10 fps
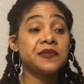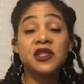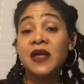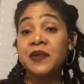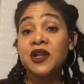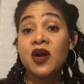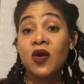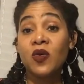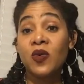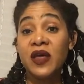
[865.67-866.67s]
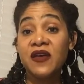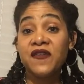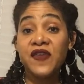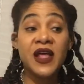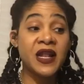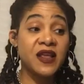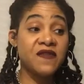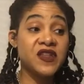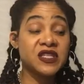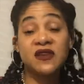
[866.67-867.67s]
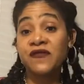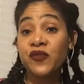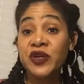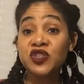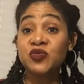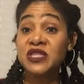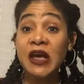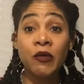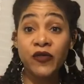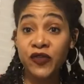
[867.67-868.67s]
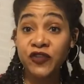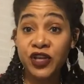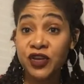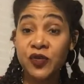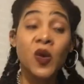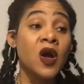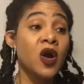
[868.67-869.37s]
Let me know if any of this information was helpful for you,